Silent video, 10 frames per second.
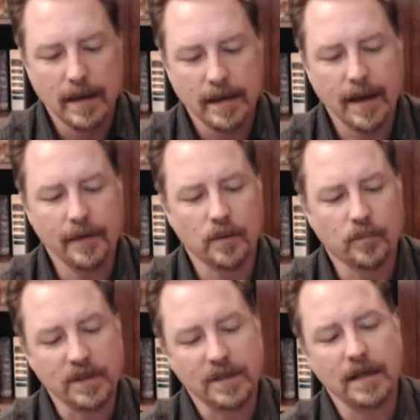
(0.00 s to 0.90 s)
it either
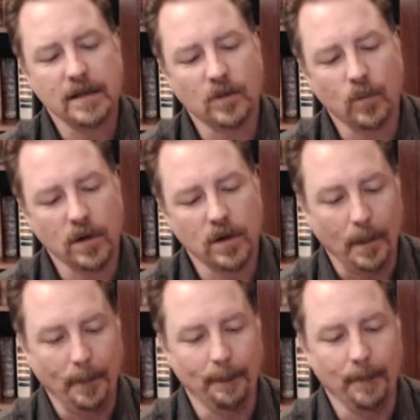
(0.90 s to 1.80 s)
precedes the word
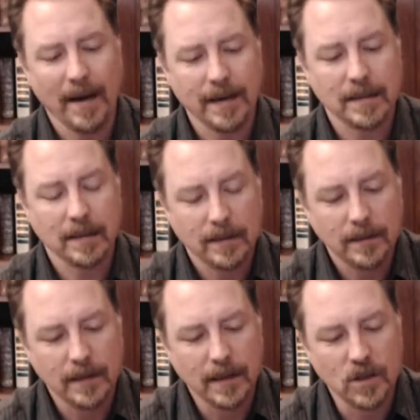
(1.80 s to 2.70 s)
but,
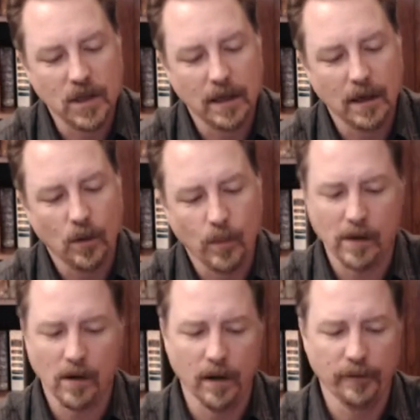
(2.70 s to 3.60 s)
e.g., we
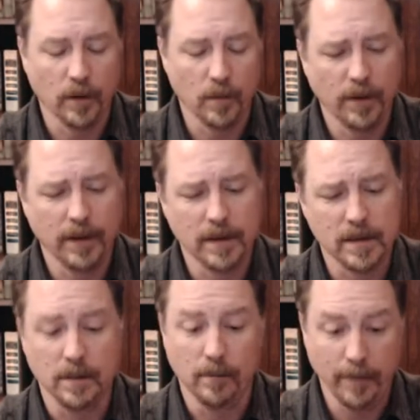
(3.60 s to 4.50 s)
are all for
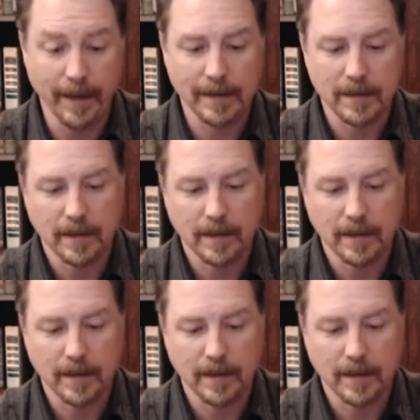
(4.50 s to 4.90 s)
brilliance, but,